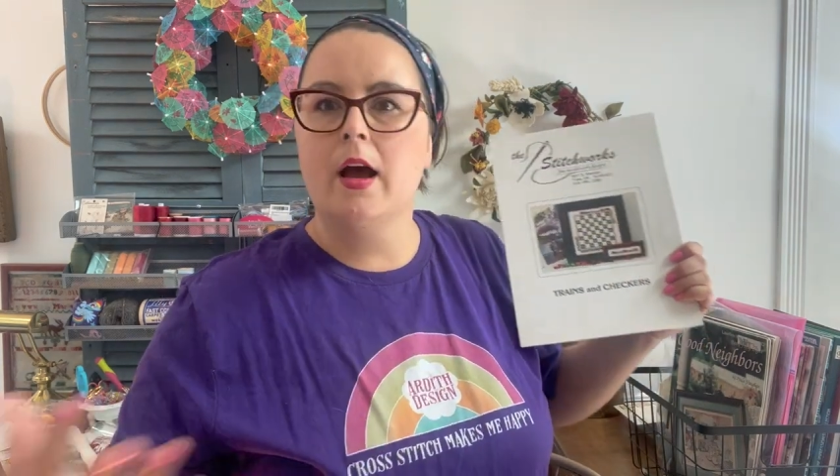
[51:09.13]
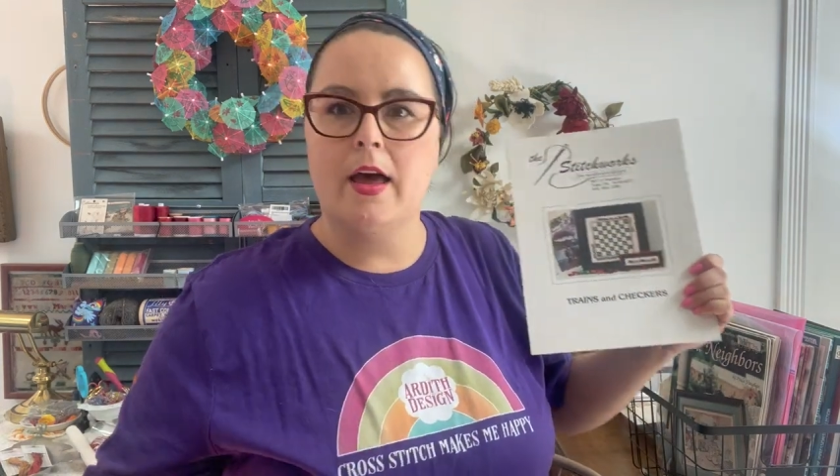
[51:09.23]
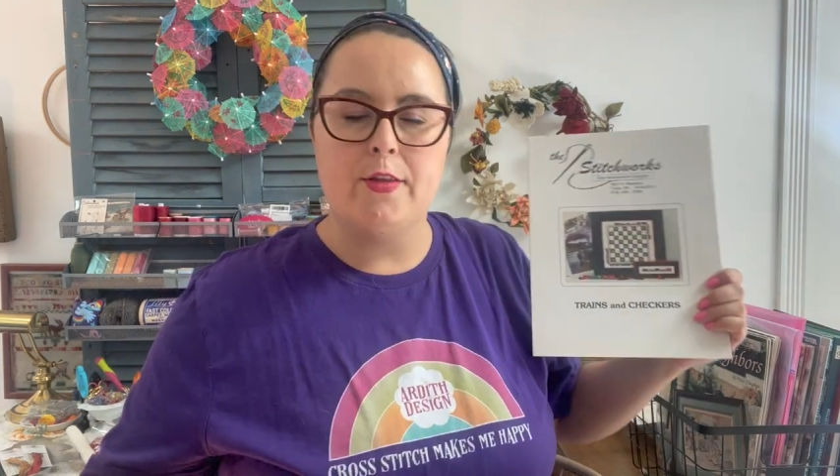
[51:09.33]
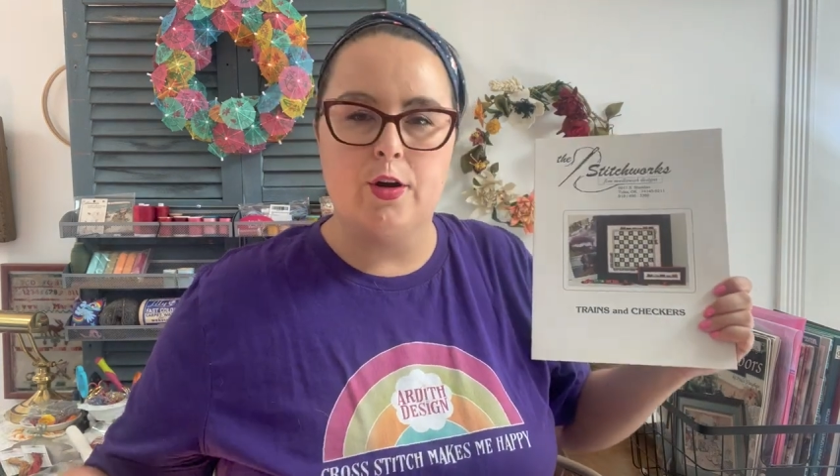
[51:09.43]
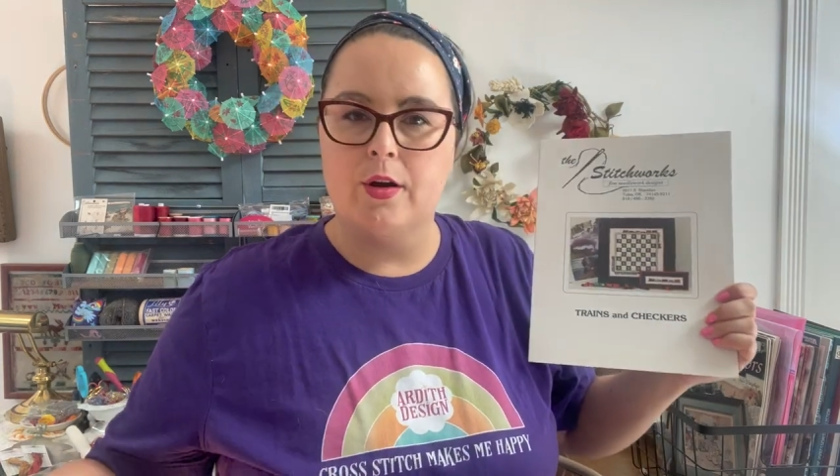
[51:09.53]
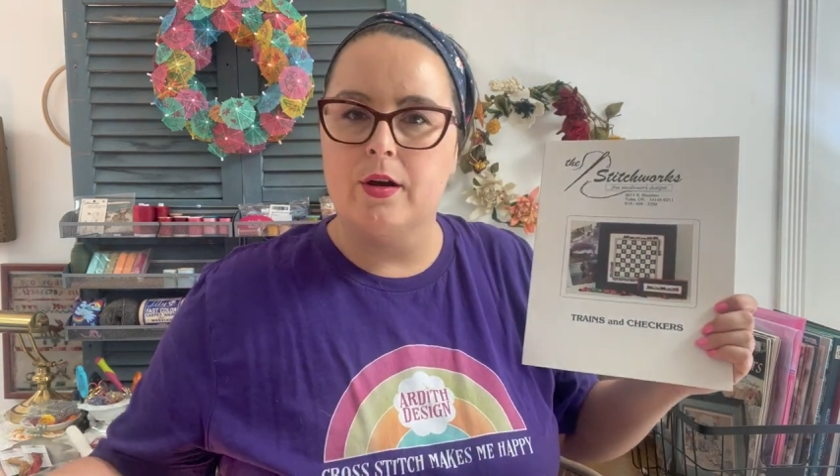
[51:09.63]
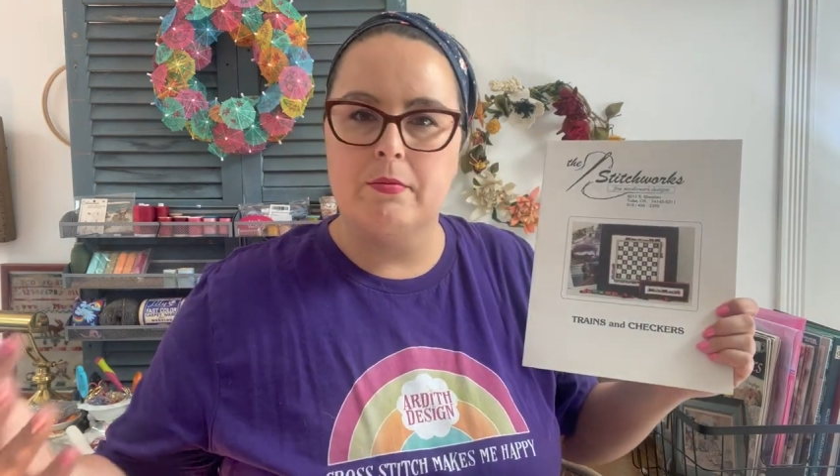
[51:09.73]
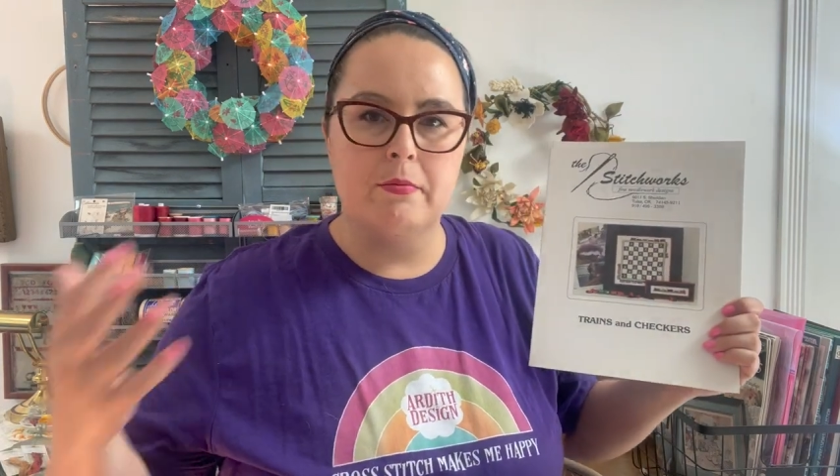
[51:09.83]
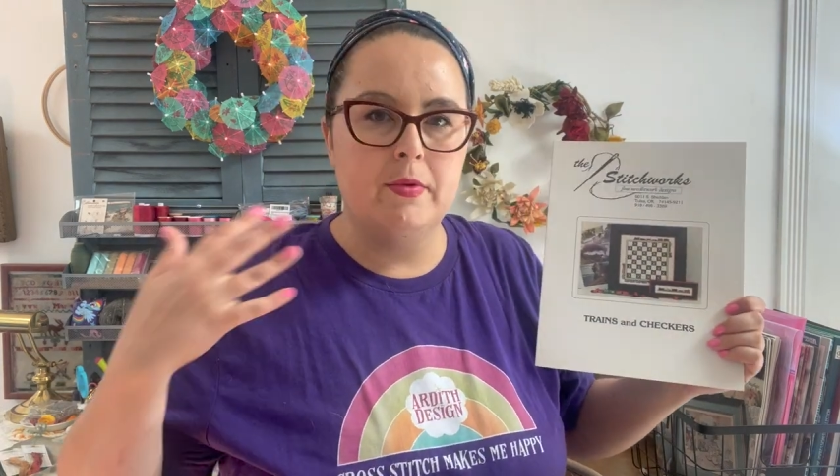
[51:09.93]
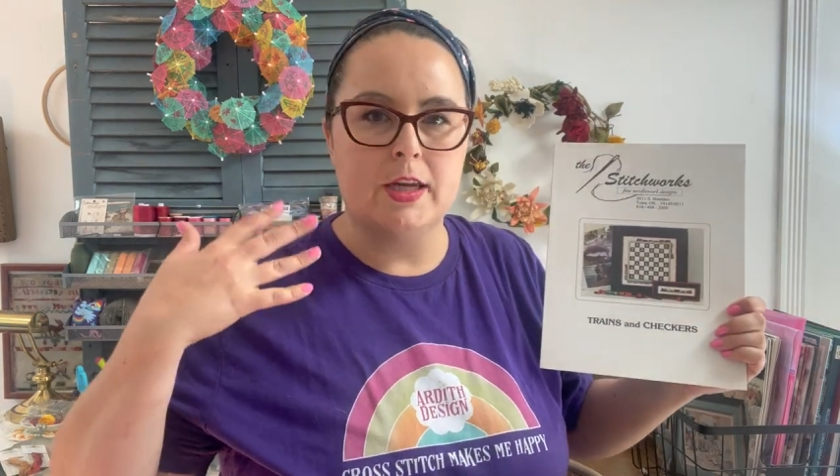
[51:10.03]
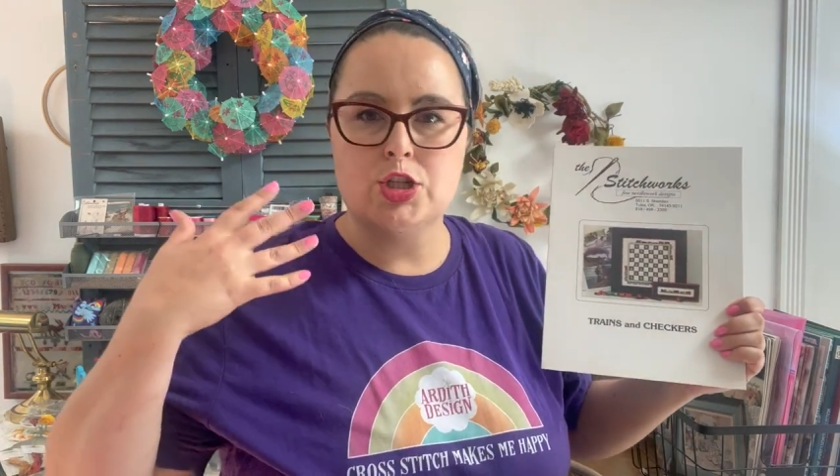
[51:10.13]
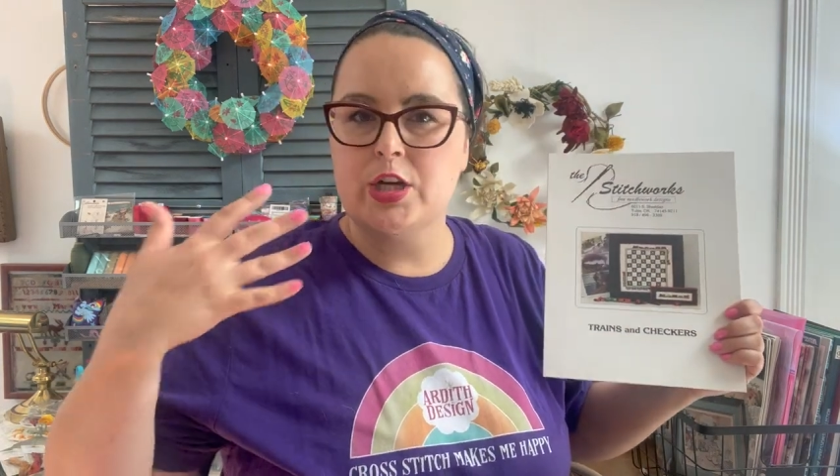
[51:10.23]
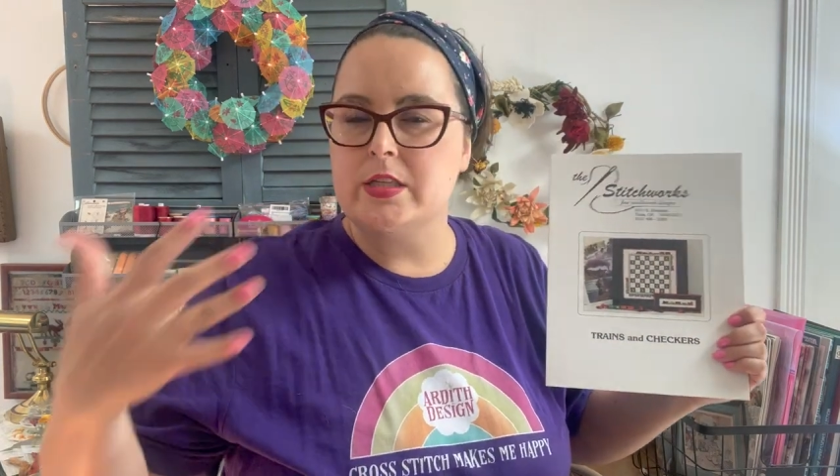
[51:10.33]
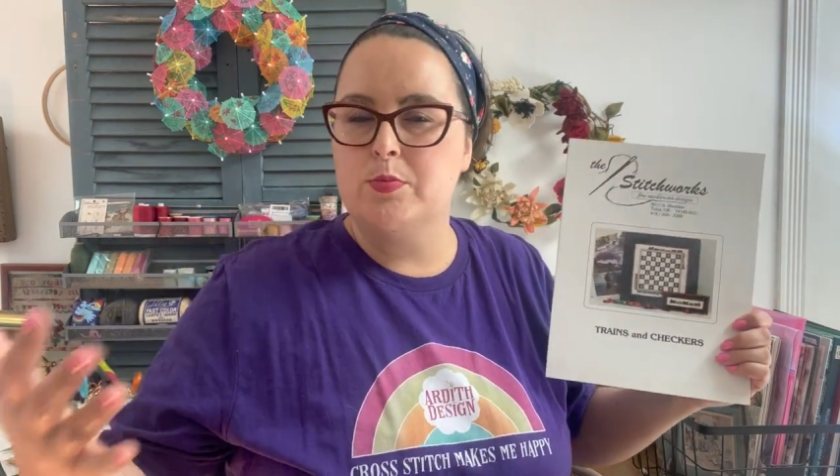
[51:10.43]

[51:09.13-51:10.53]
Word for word: other like chess